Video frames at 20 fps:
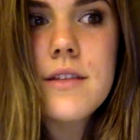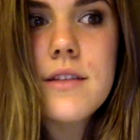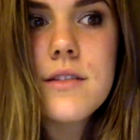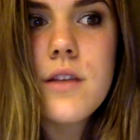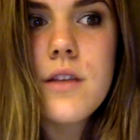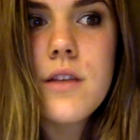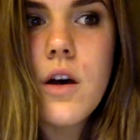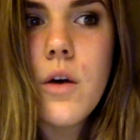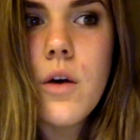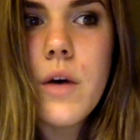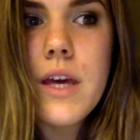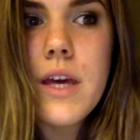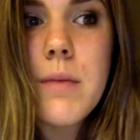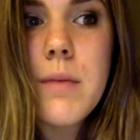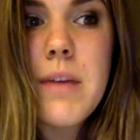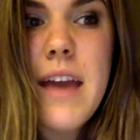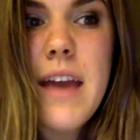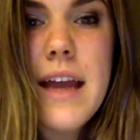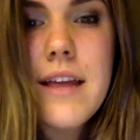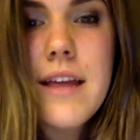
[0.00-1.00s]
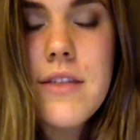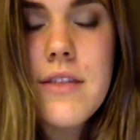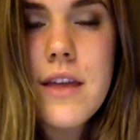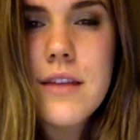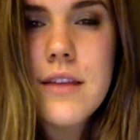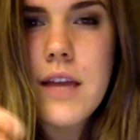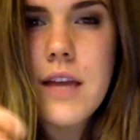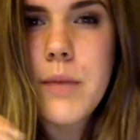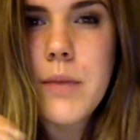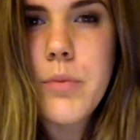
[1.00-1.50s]
So it could be anything
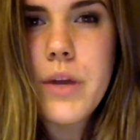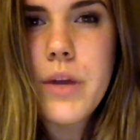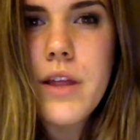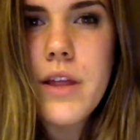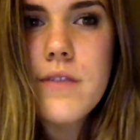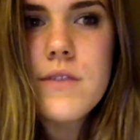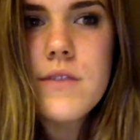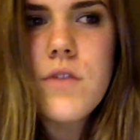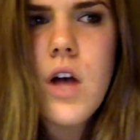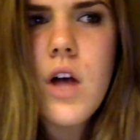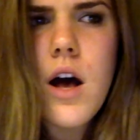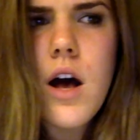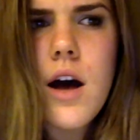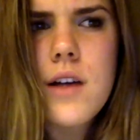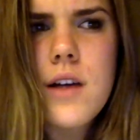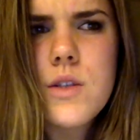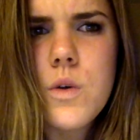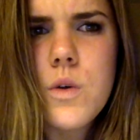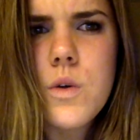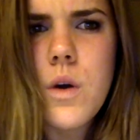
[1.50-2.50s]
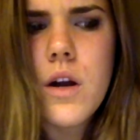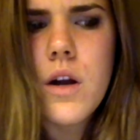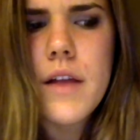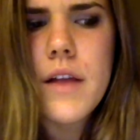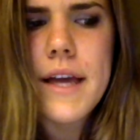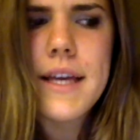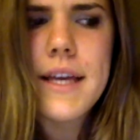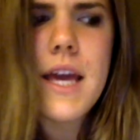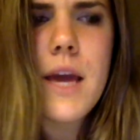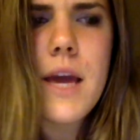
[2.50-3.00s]
like Bree Loves Vlogs or
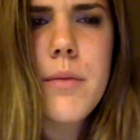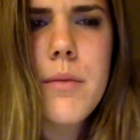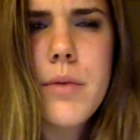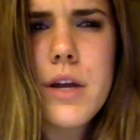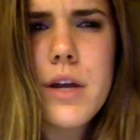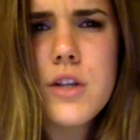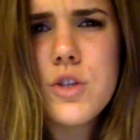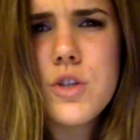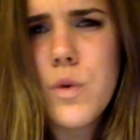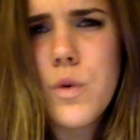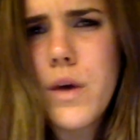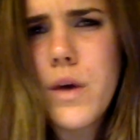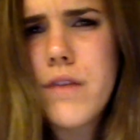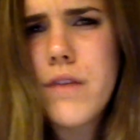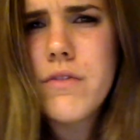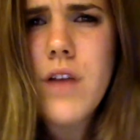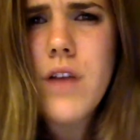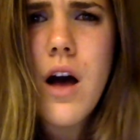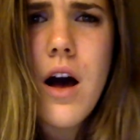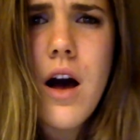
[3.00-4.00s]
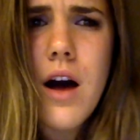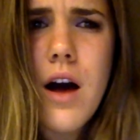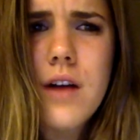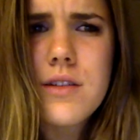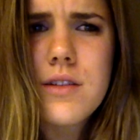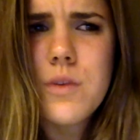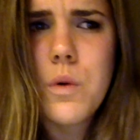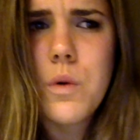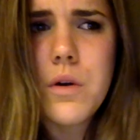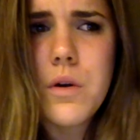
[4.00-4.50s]
like Cambria Joy
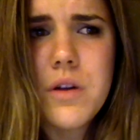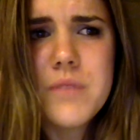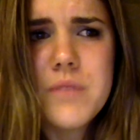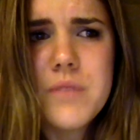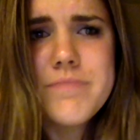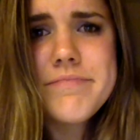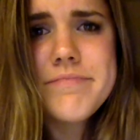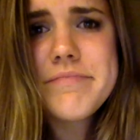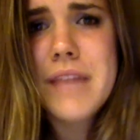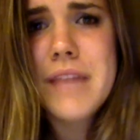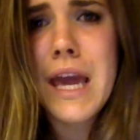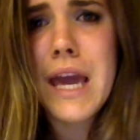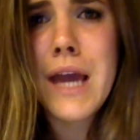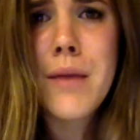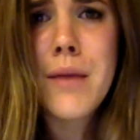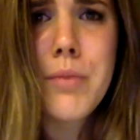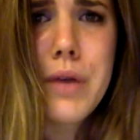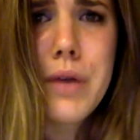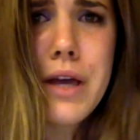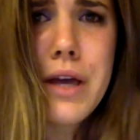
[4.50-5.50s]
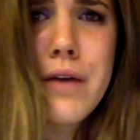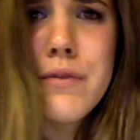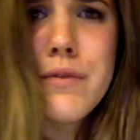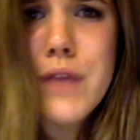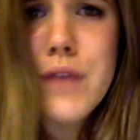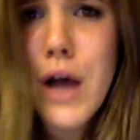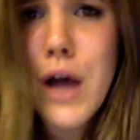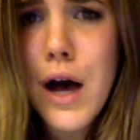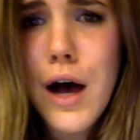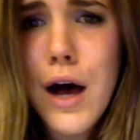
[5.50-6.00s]
Vlogs or Cambria
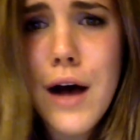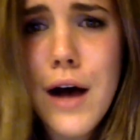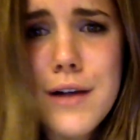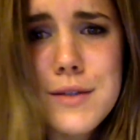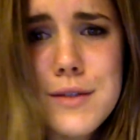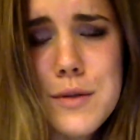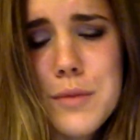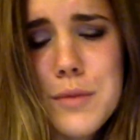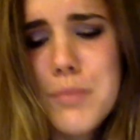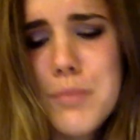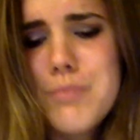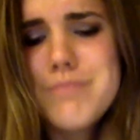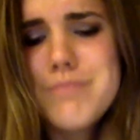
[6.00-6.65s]
Vlogs or